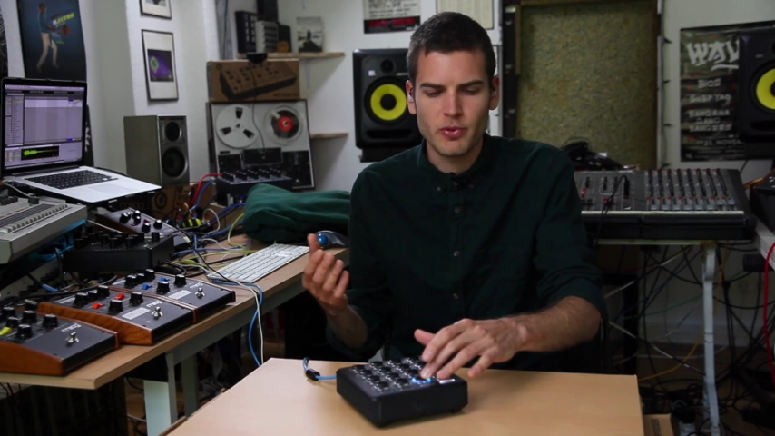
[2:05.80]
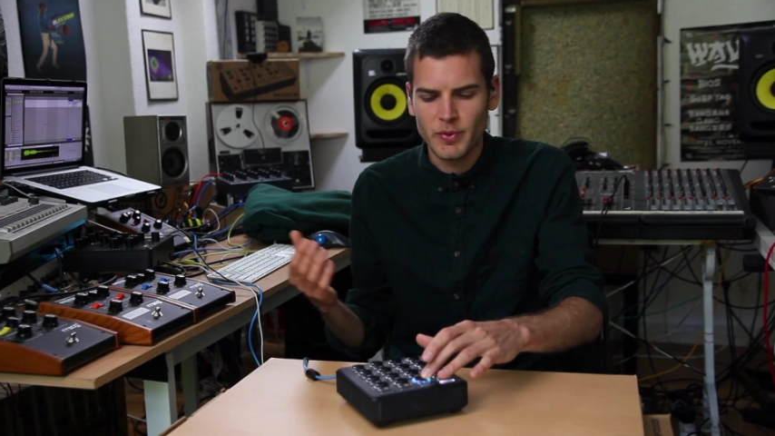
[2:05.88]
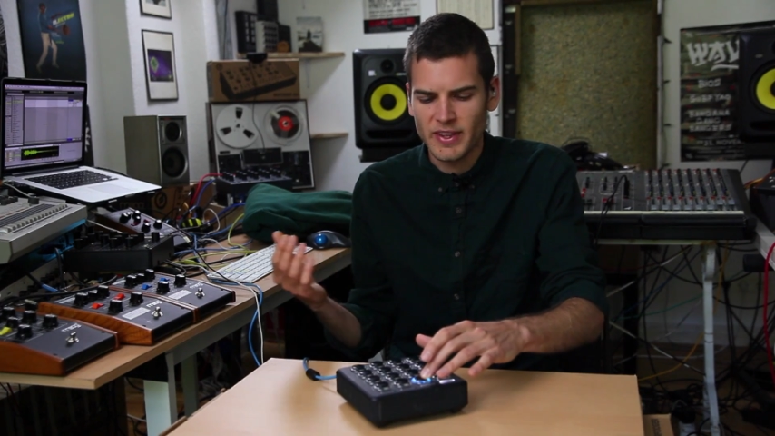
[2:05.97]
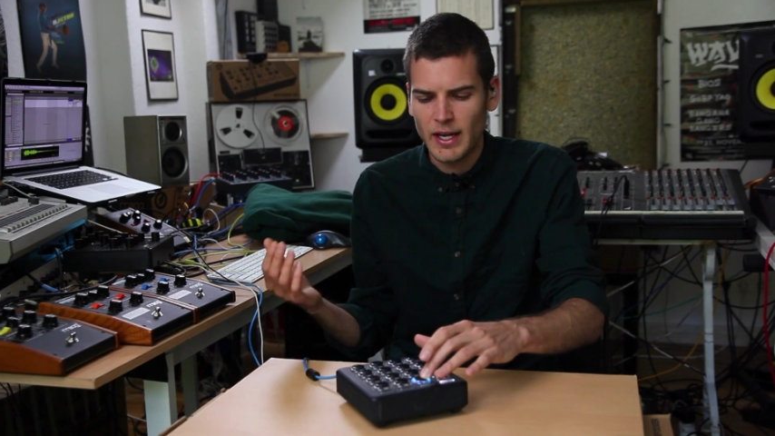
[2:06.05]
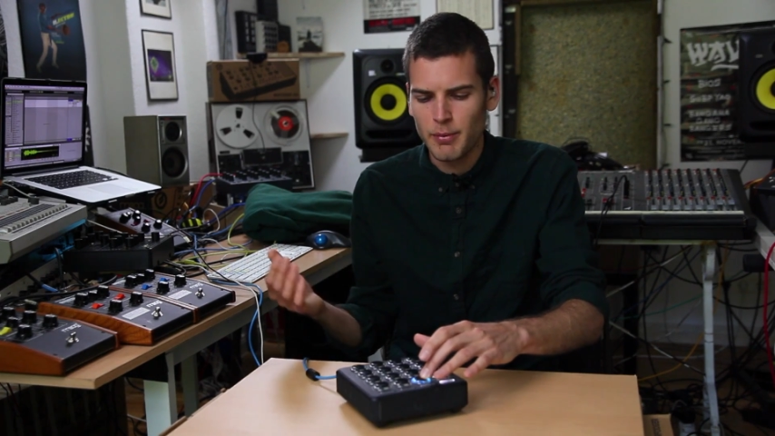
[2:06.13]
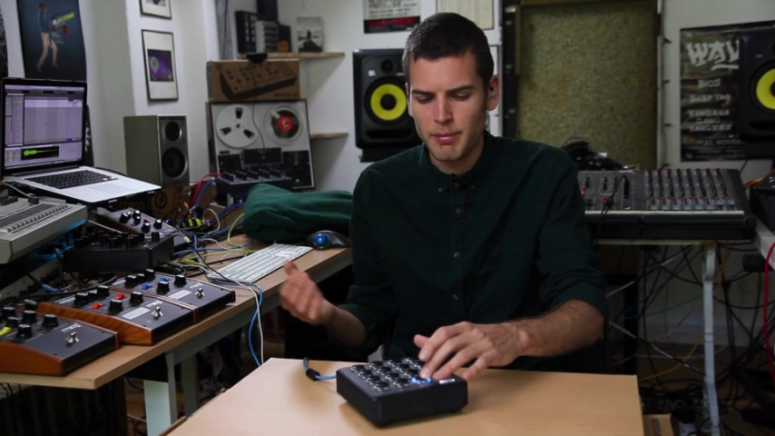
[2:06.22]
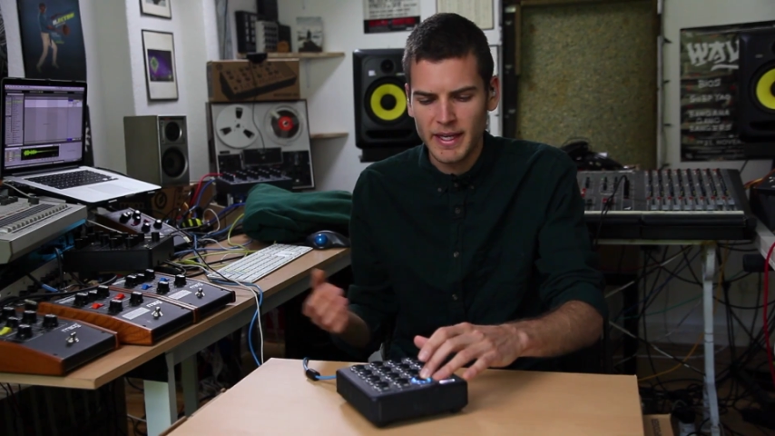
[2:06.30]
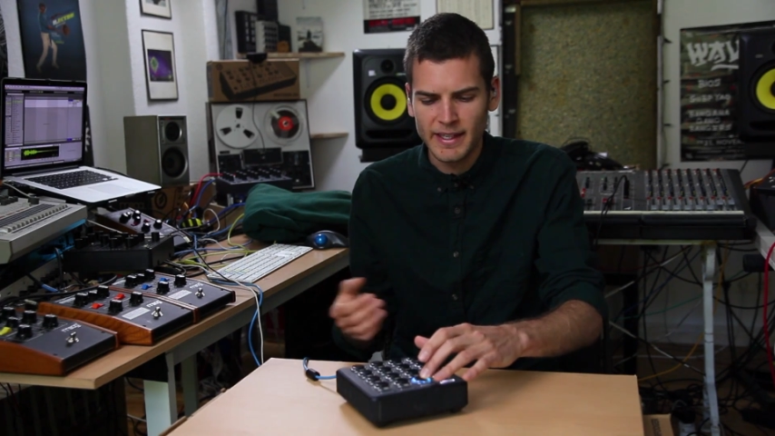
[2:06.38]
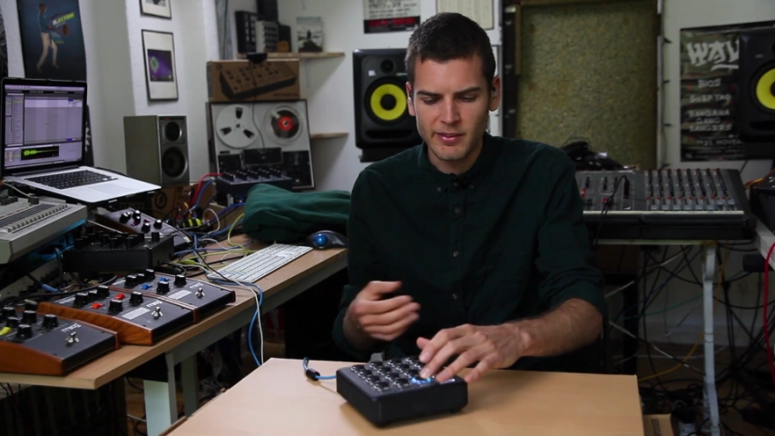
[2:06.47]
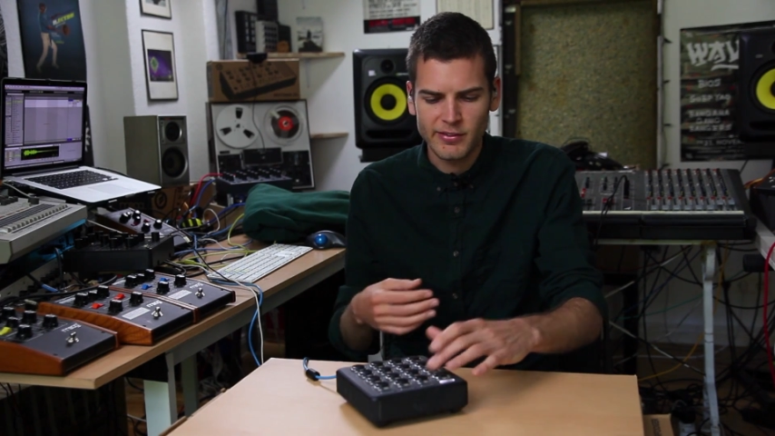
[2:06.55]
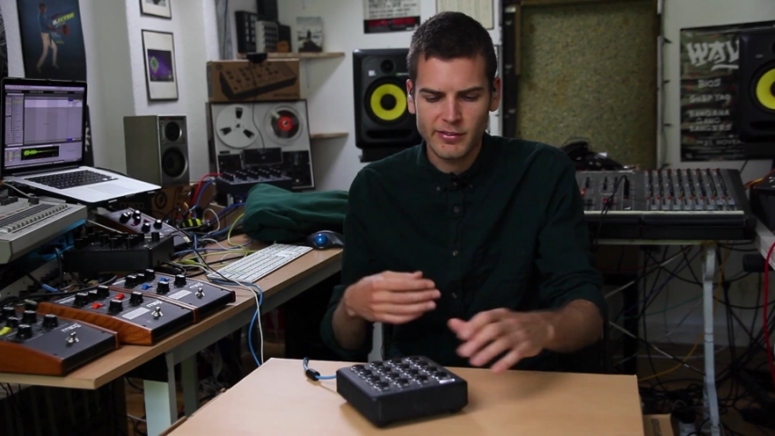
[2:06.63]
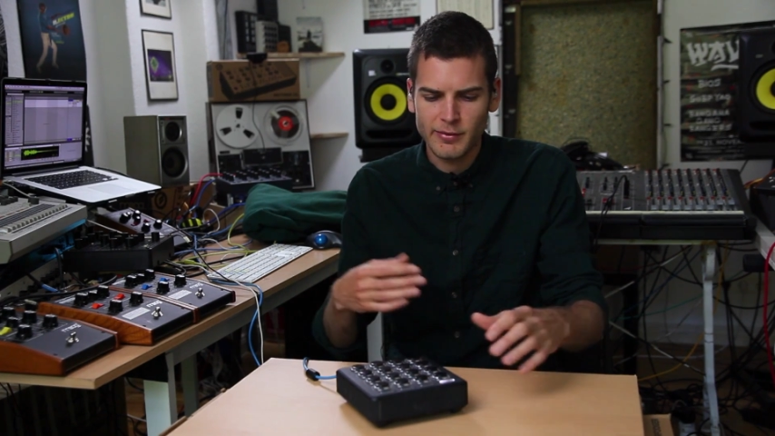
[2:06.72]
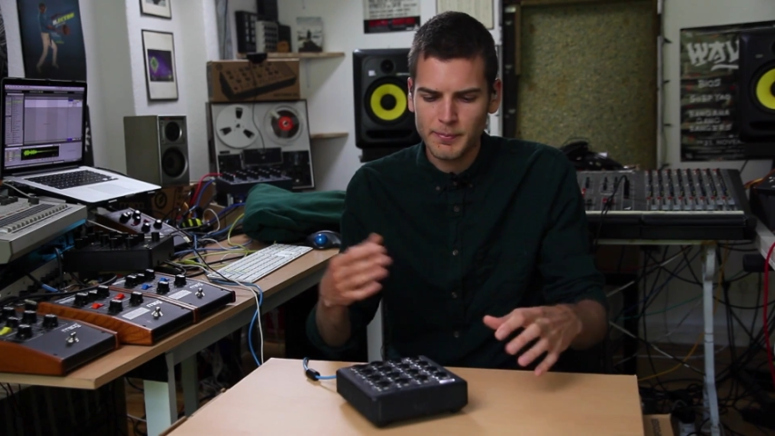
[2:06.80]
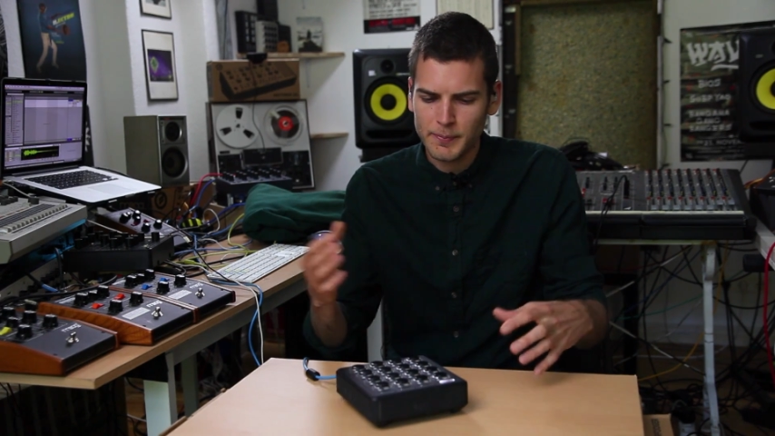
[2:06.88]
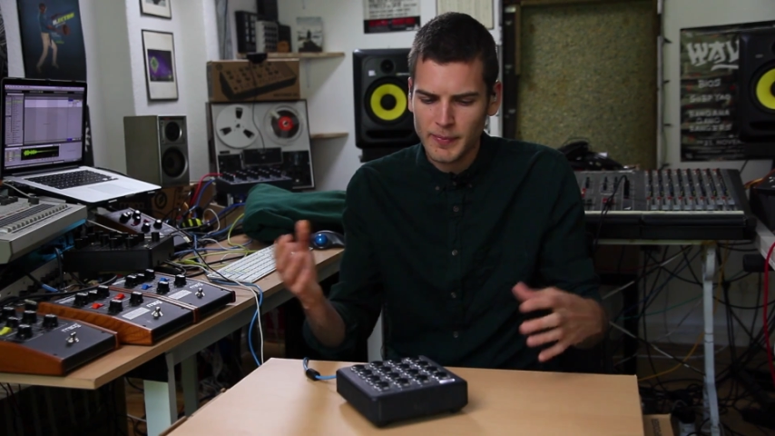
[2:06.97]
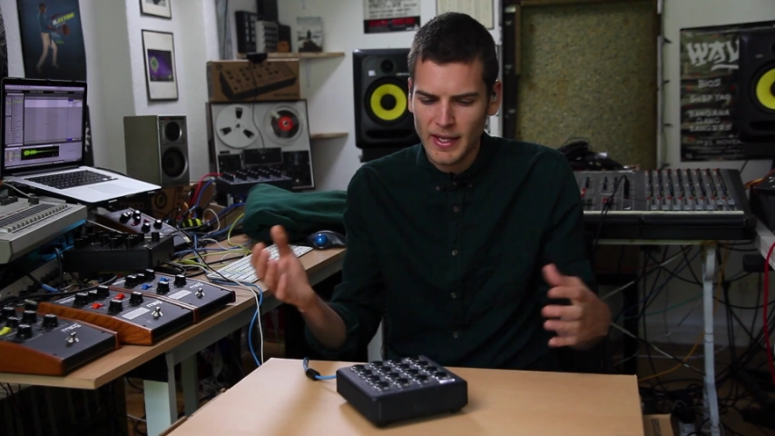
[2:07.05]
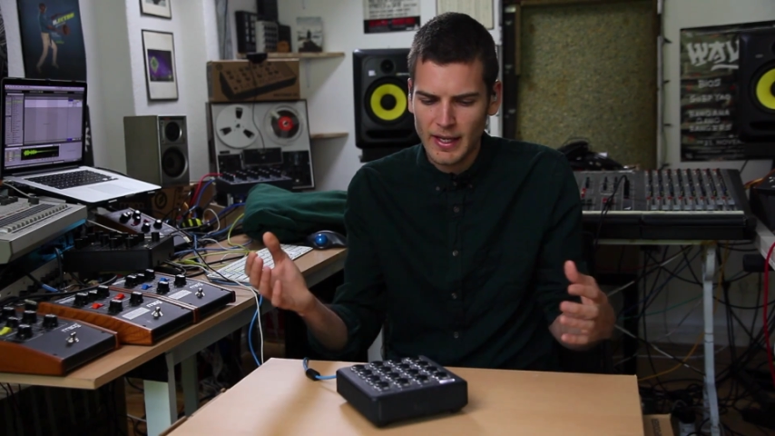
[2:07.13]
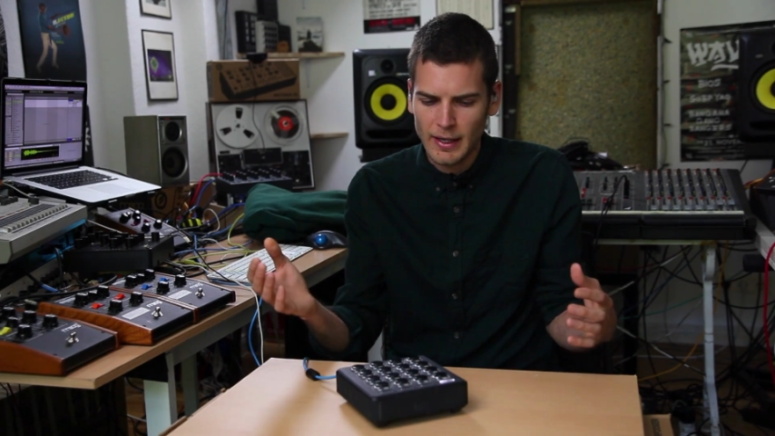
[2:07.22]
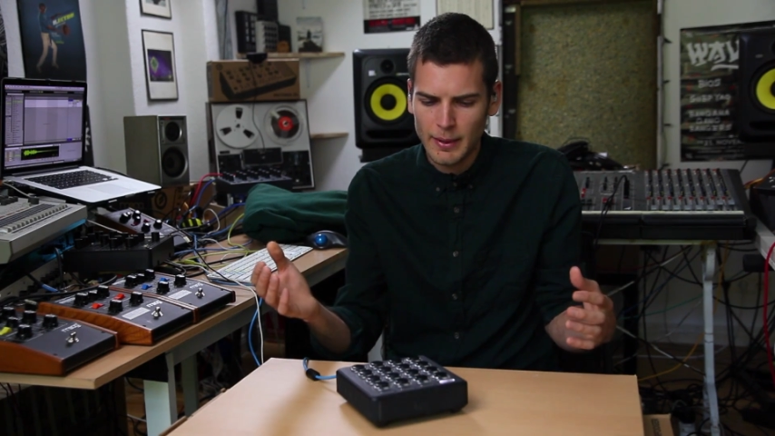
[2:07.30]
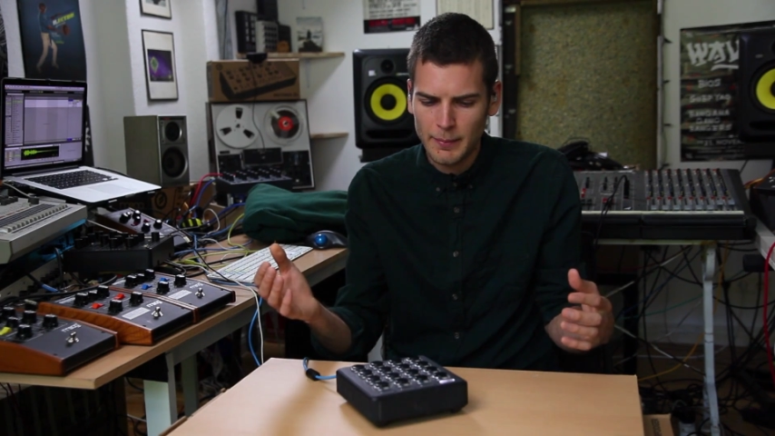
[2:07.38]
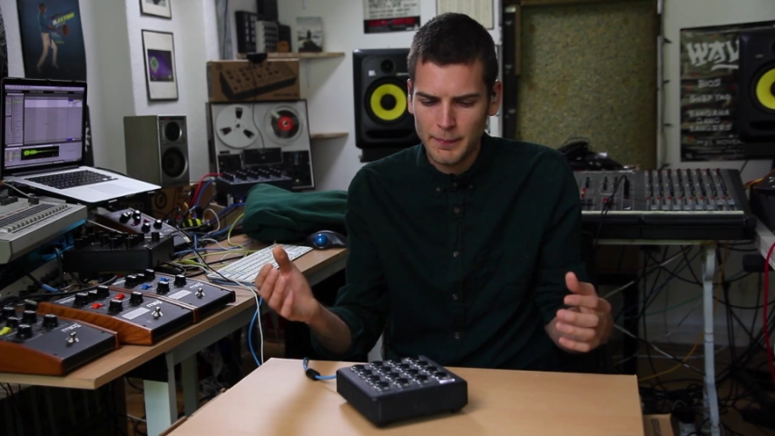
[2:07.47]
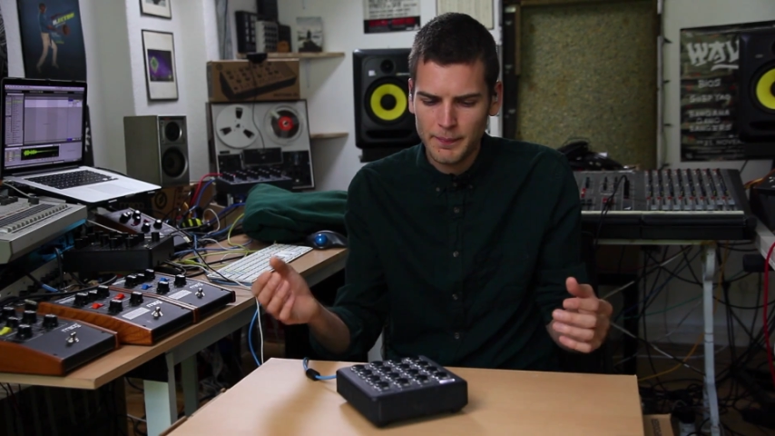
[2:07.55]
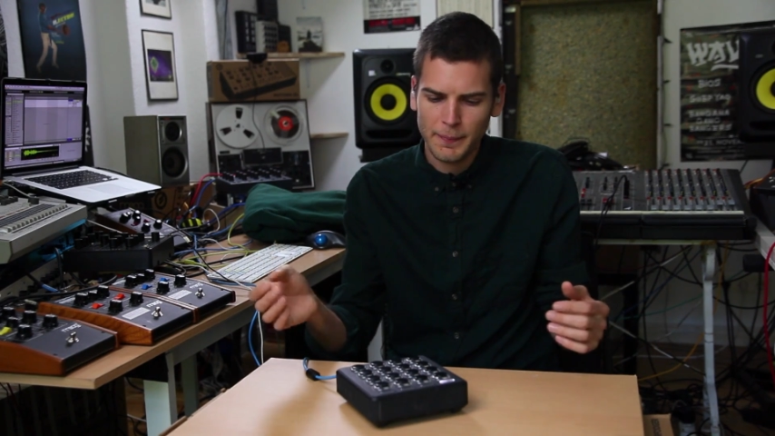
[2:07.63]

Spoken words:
without bass. And